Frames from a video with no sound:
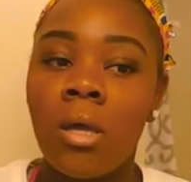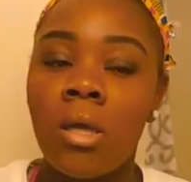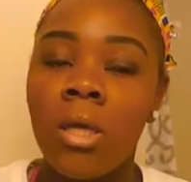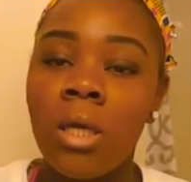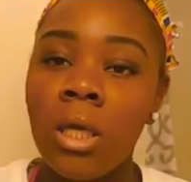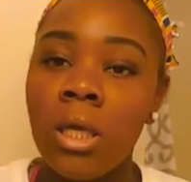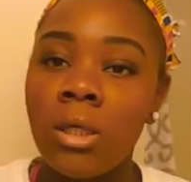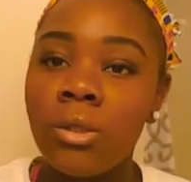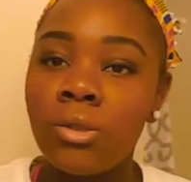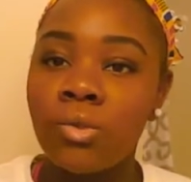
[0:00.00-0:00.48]

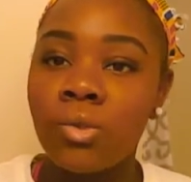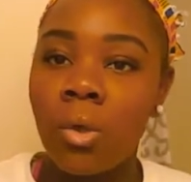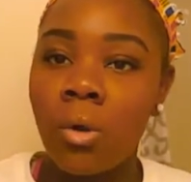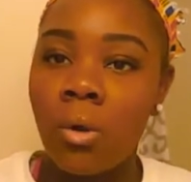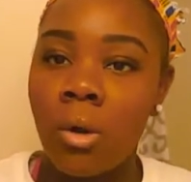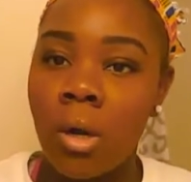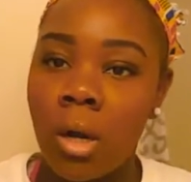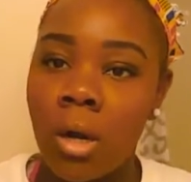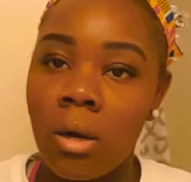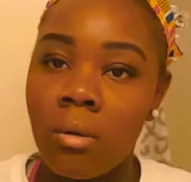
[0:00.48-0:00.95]
he
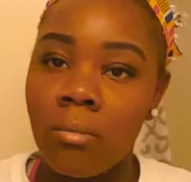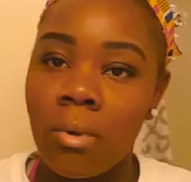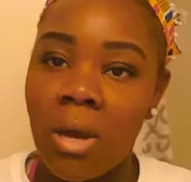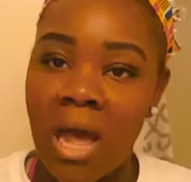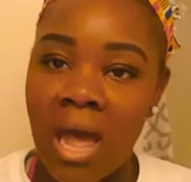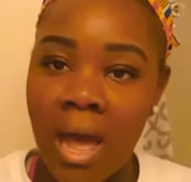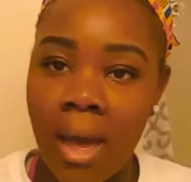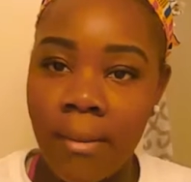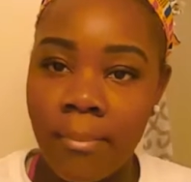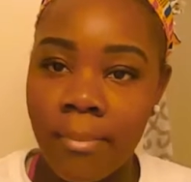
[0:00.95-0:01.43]
told her
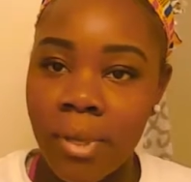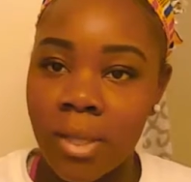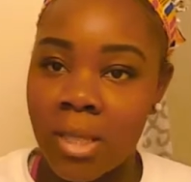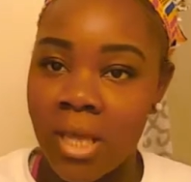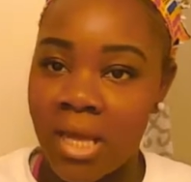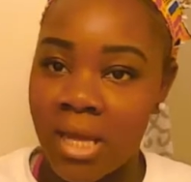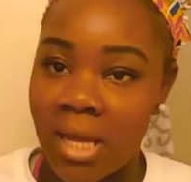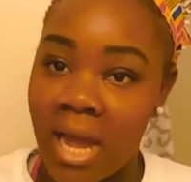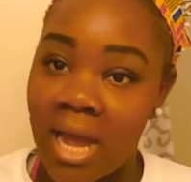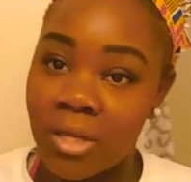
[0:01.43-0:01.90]
what happened,
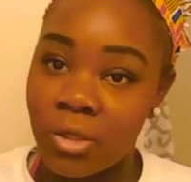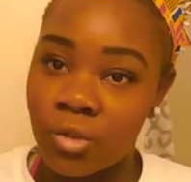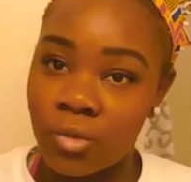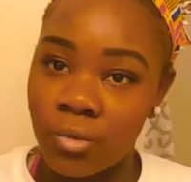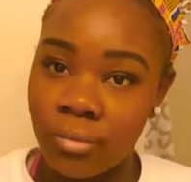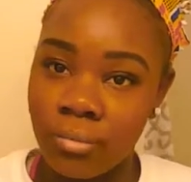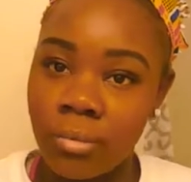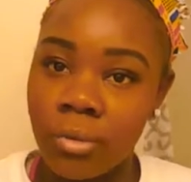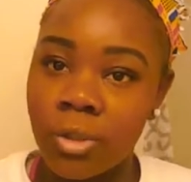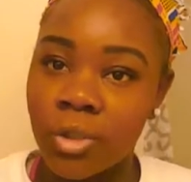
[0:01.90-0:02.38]
like I
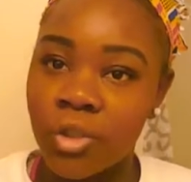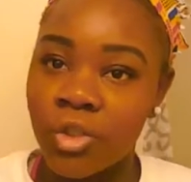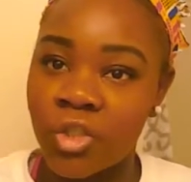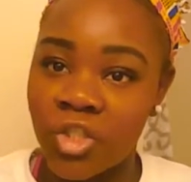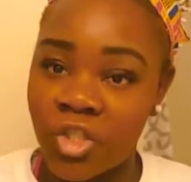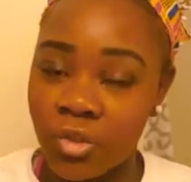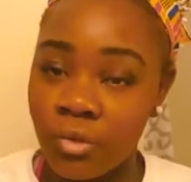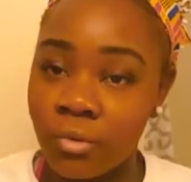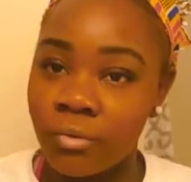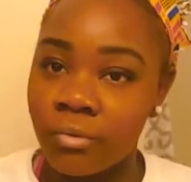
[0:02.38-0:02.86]
threw a
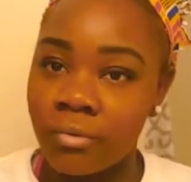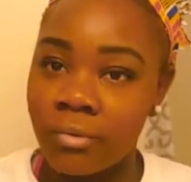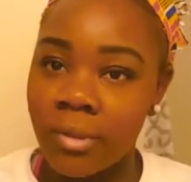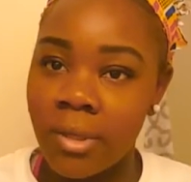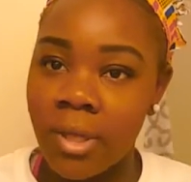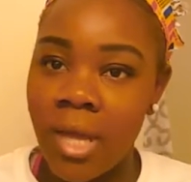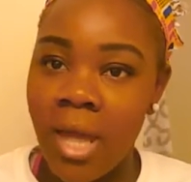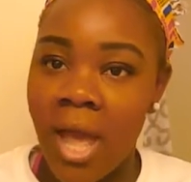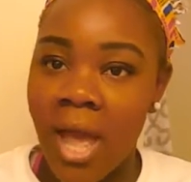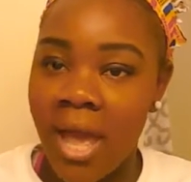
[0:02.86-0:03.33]
shoe
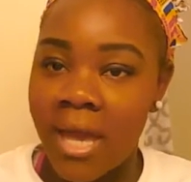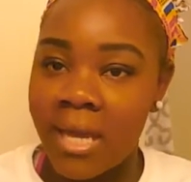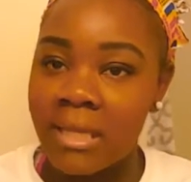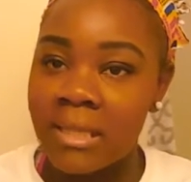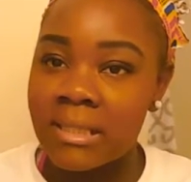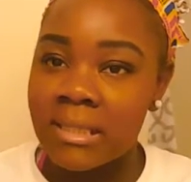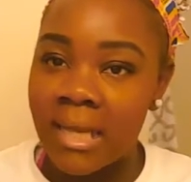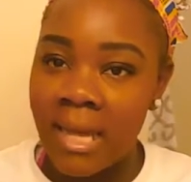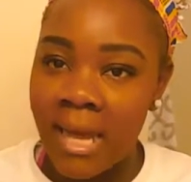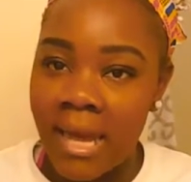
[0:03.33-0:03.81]
at
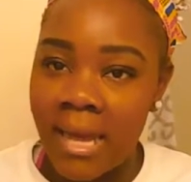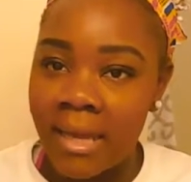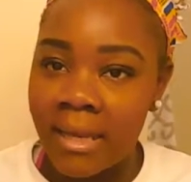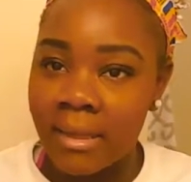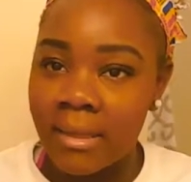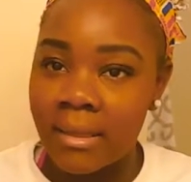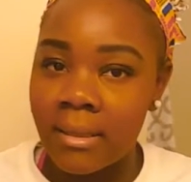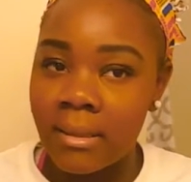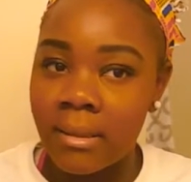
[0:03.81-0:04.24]
his head.